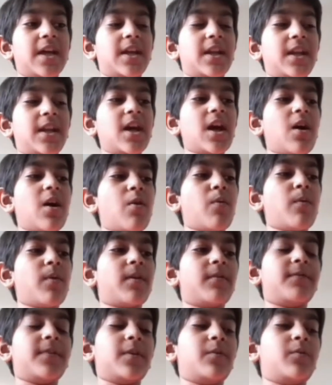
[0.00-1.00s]
Now, a
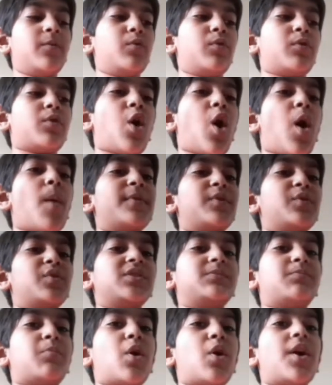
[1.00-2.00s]
very common
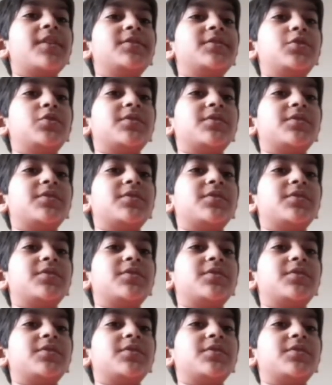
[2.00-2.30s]
response you'll